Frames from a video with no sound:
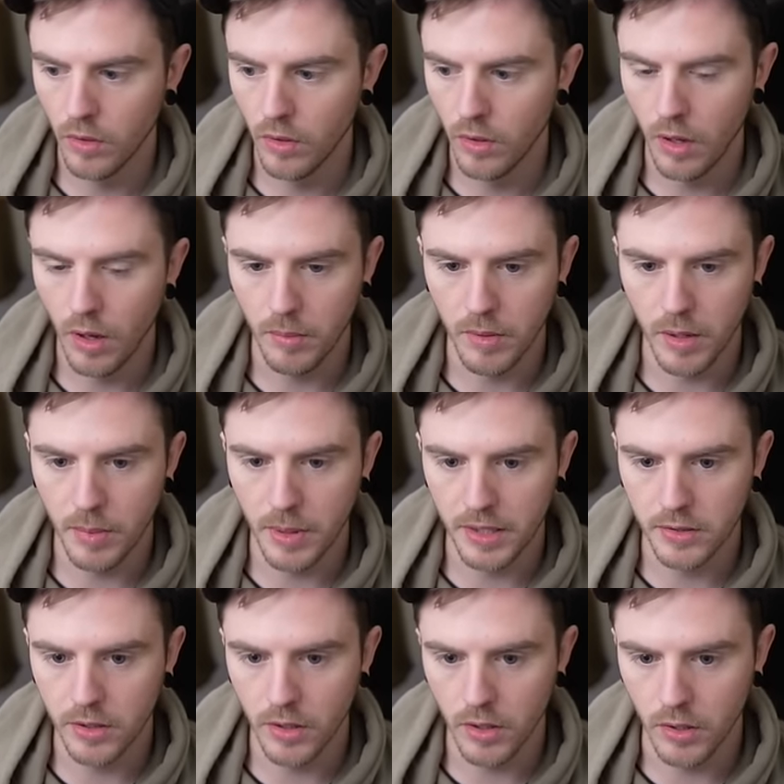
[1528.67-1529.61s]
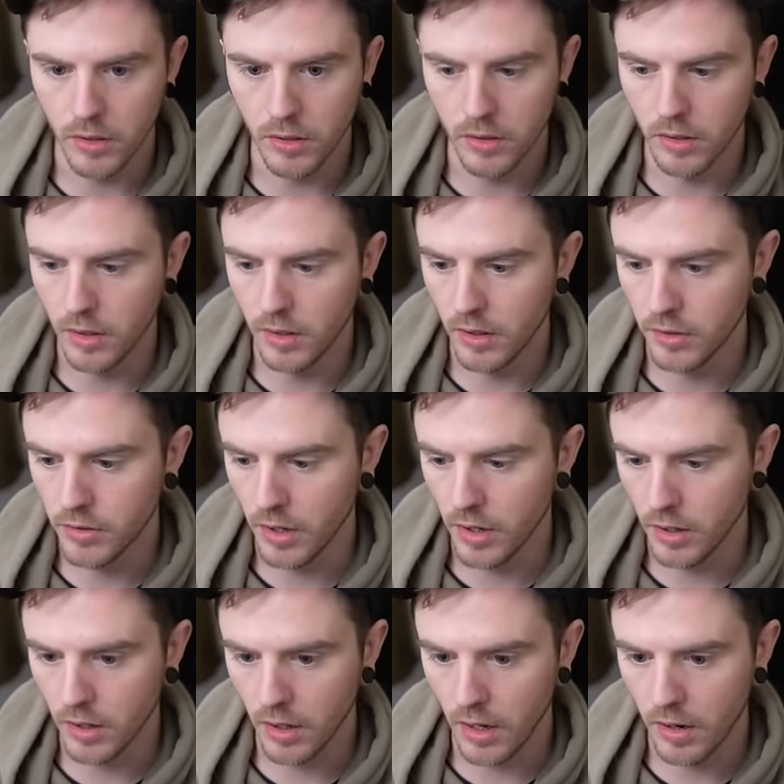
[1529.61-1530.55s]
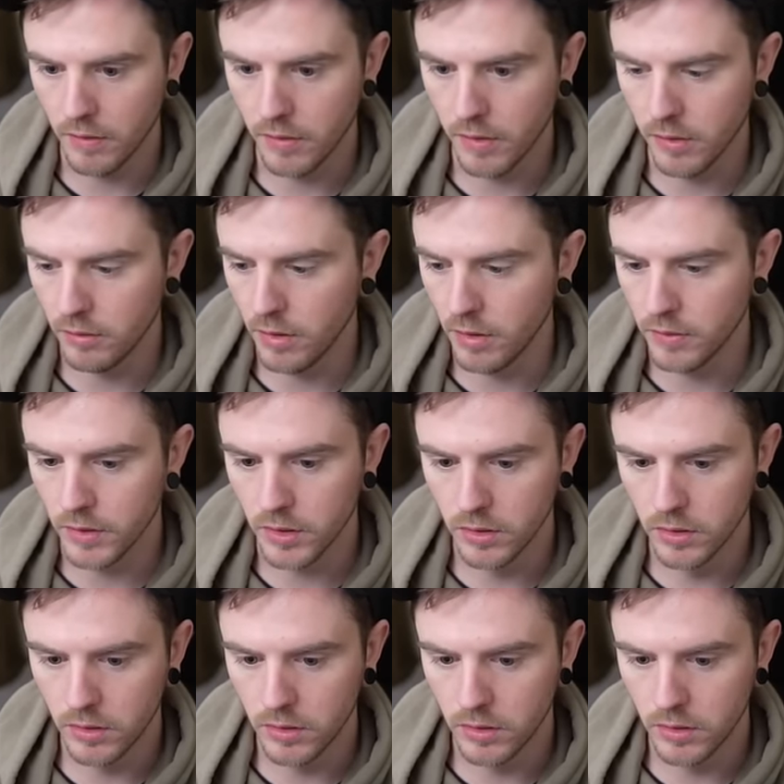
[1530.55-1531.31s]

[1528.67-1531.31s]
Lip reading: I'm going to bet turn and then check every river.